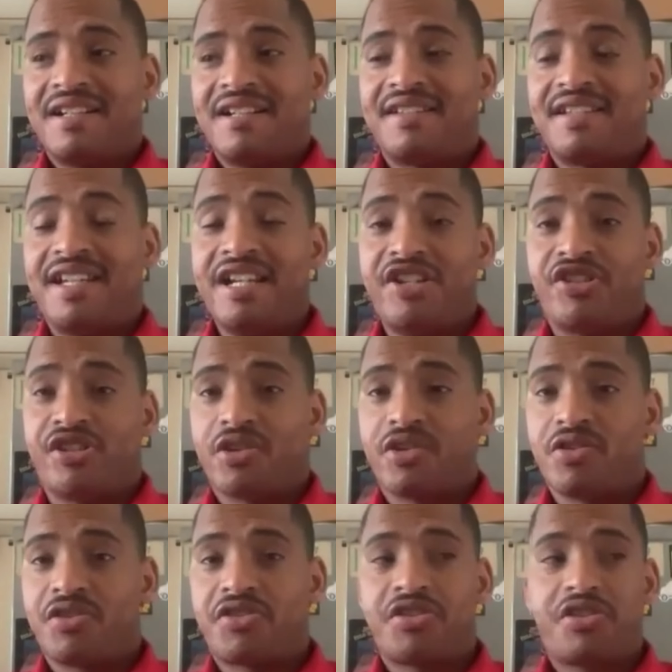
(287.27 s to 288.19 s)

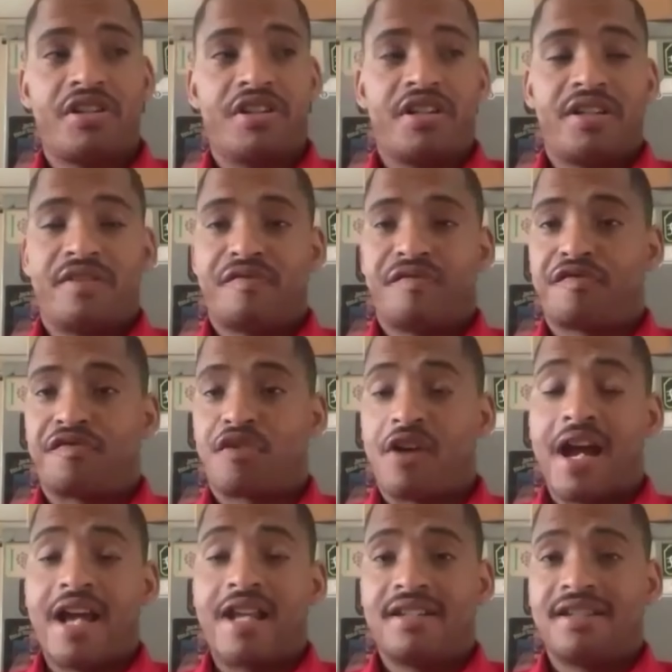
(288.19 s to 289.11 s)
teachers,
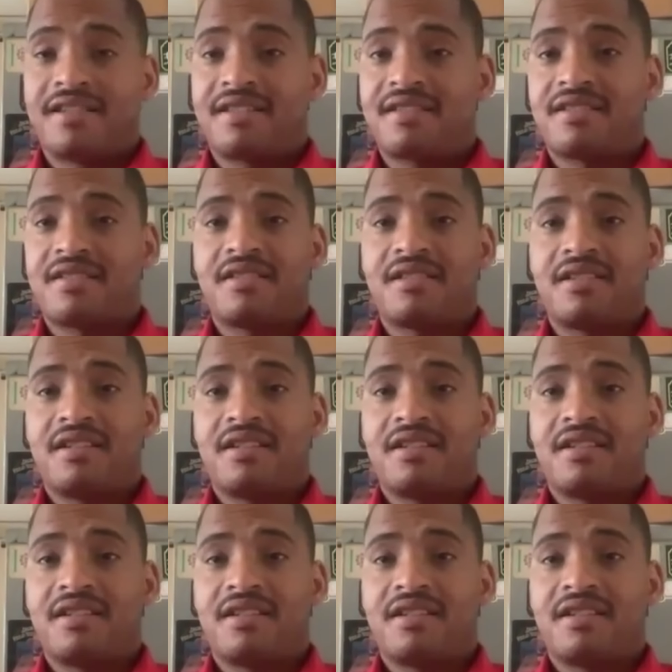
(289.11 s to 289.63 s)
friends,